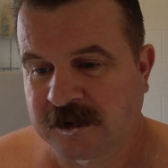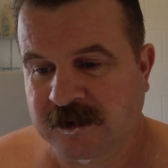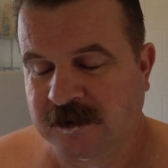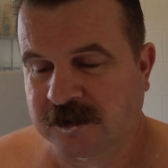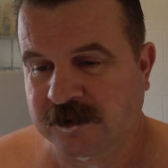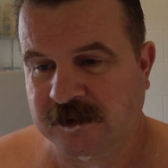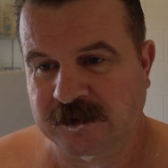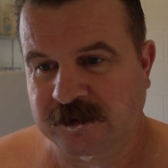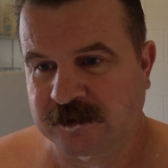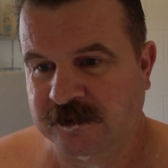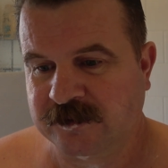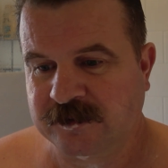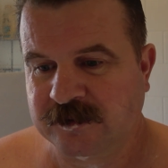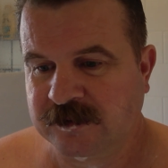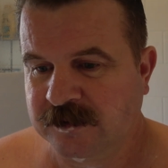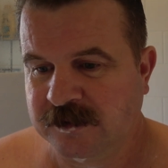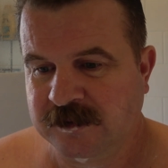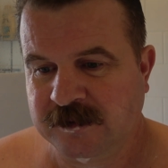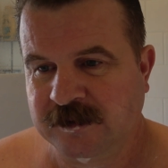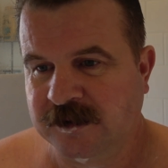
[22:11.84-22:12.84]

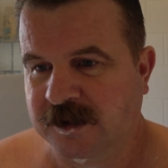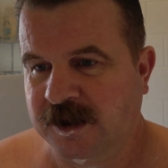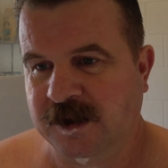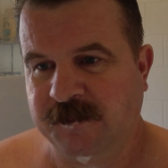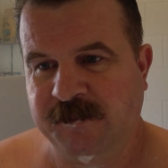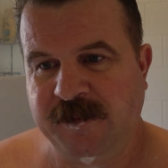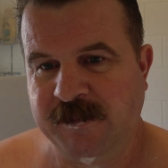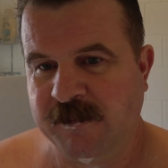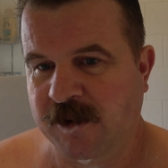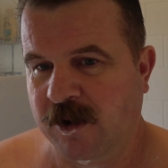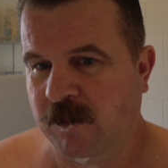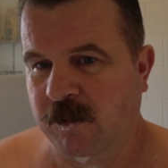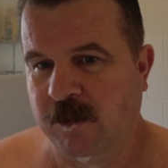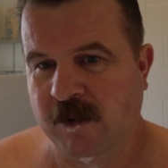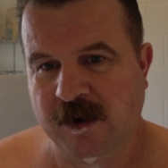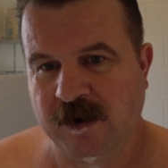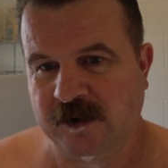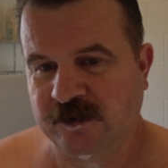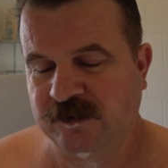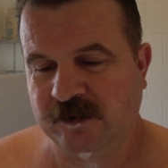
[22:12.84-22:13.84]
because it'd be my
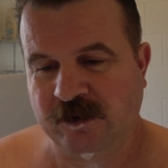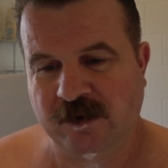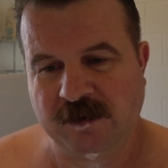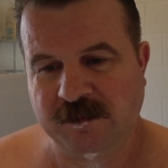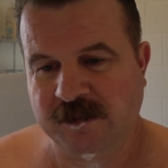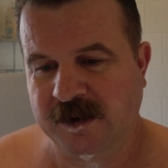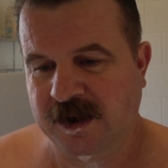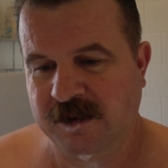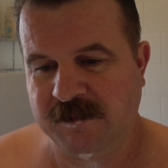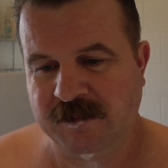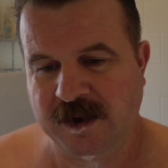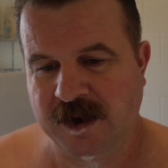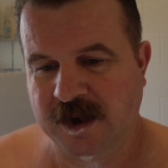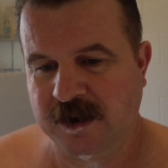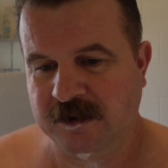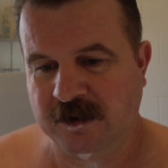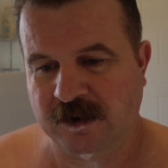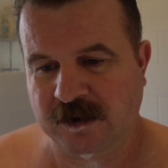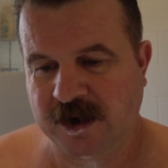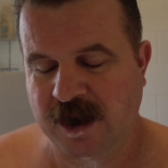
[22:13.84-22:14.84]
worst nightmare,
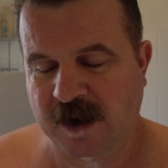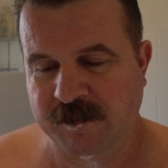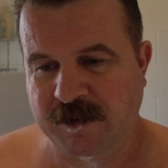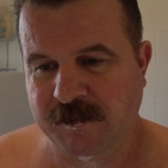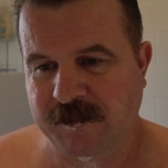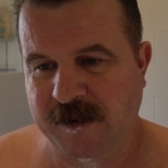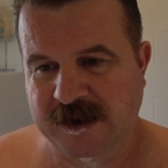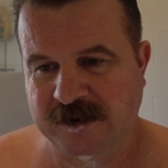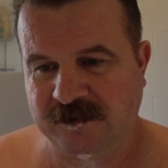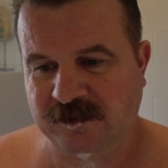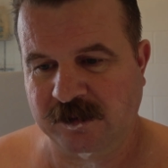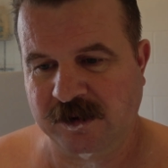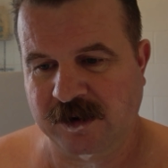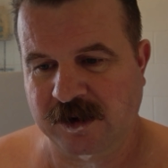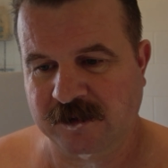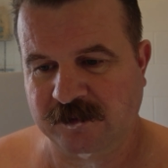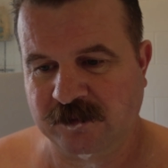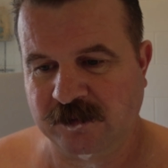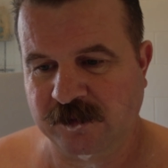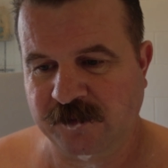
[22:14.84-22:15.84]
man, like coming back to it
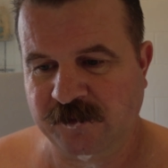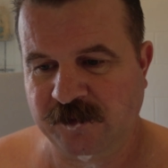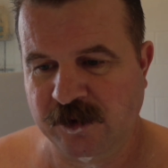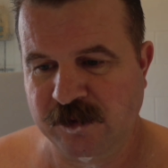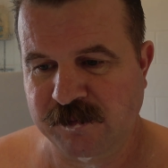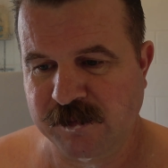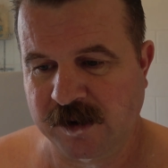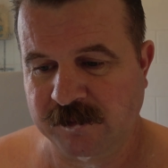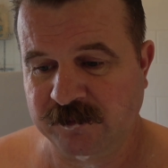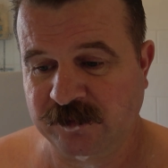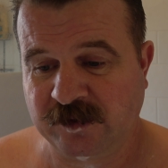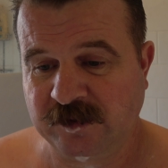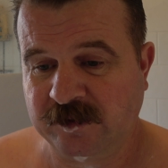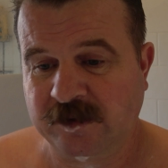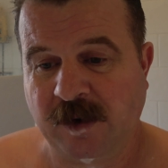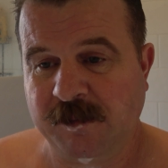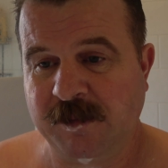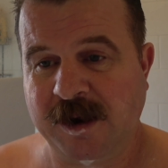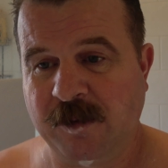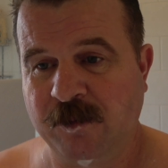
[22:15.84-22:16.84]
after a few months, because it
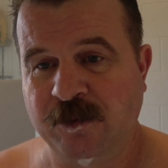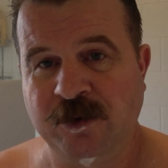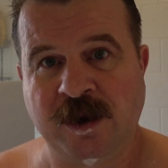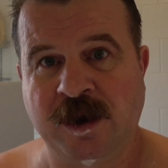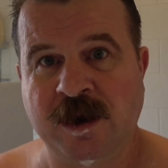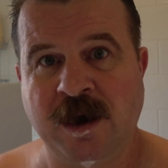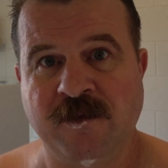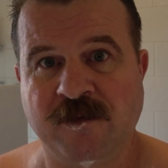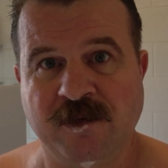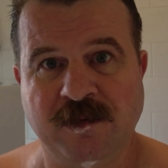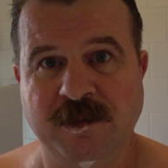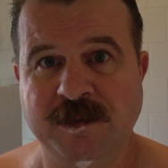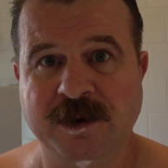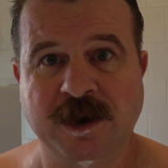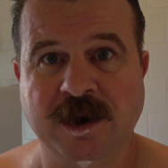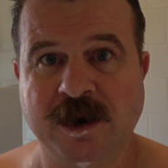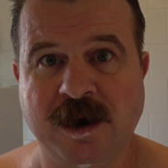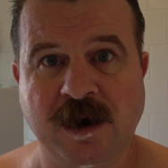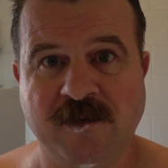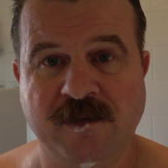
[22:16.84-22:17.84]
don't matter what you cover them in, you
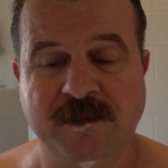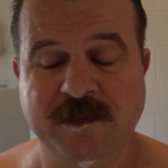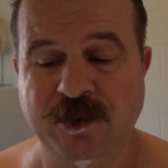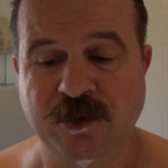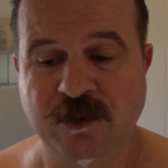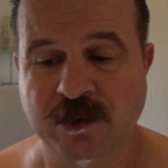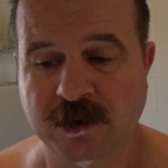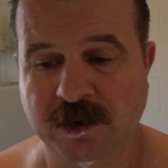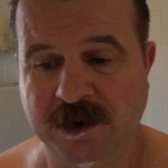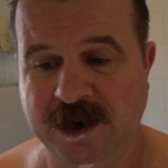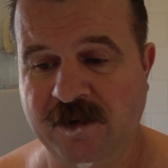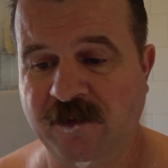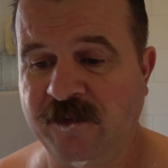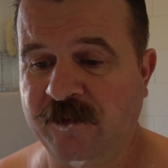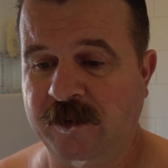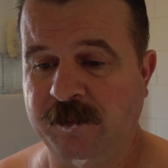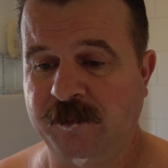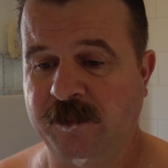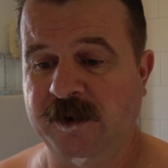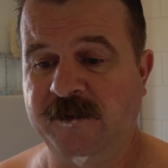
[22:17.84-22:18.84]
can cover them in oil and
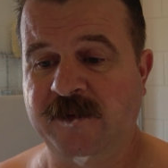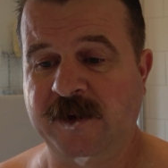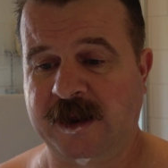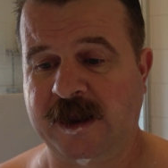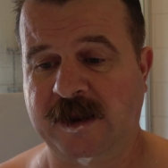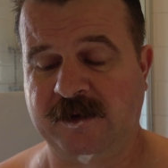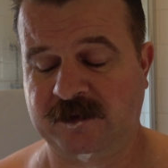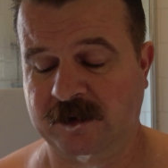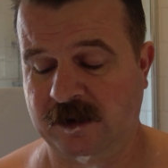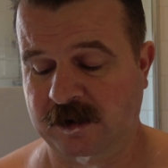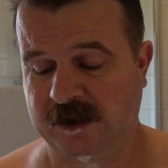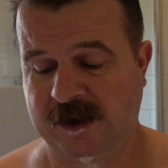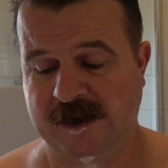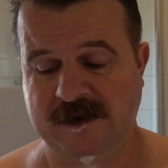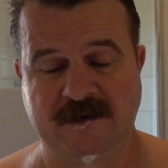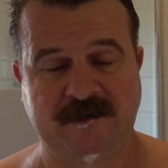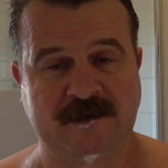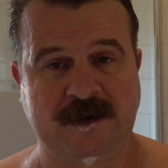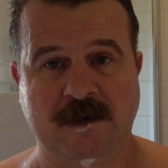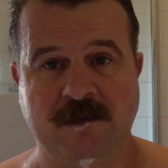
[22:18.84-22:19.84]
anything, but if you start
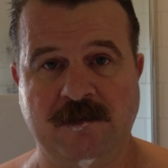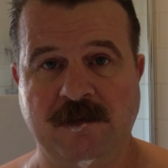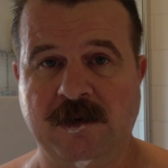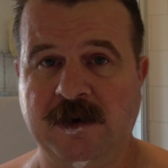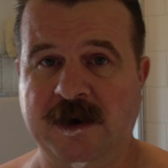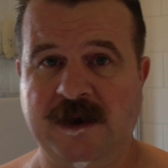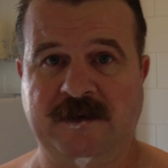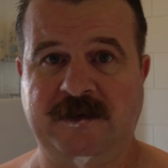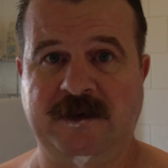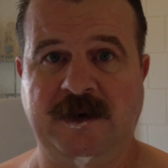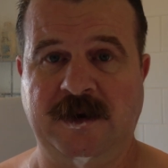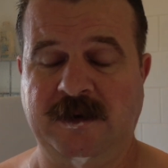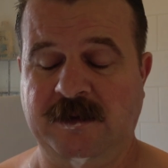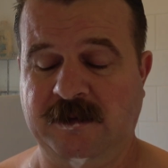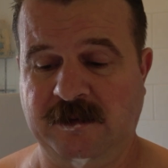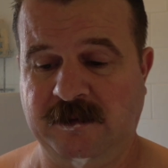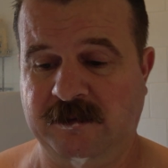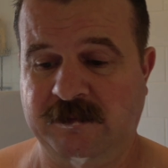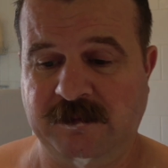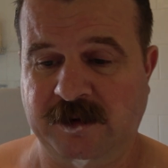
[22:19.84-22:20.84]
getting cell rot, that's it,
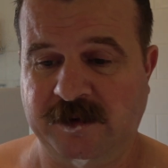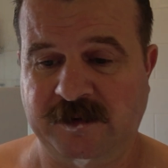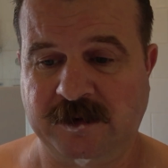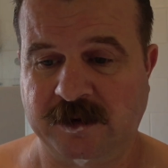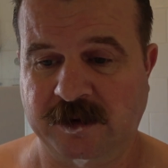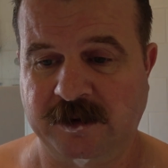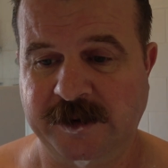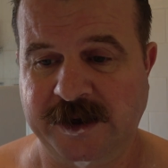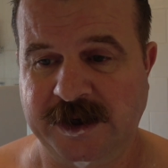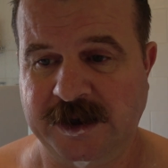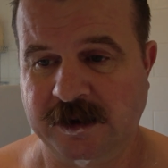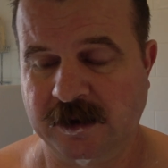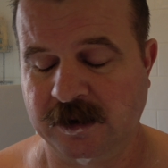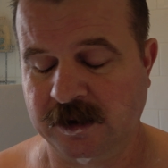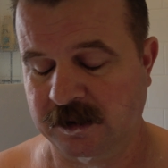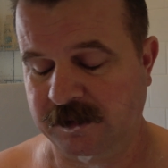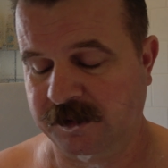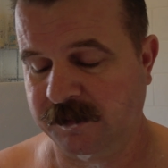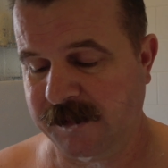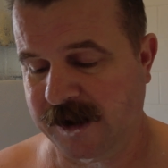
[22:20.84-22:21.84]
it's going to eat
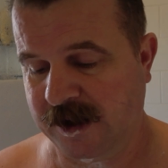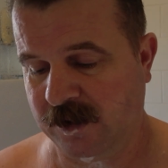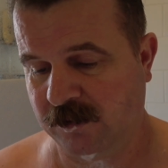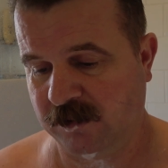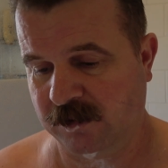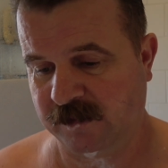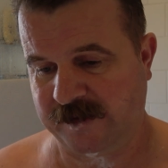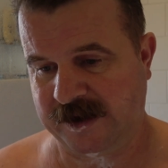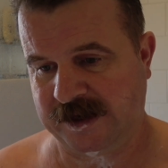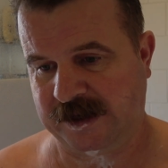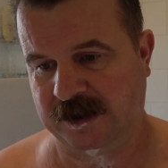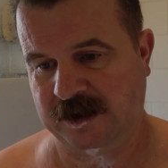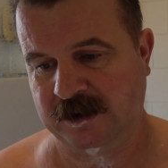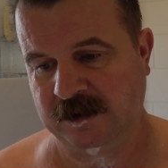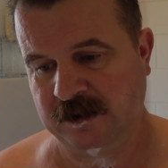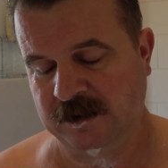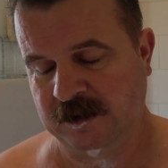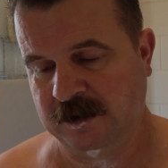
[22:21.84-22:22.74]
the metal. I've had it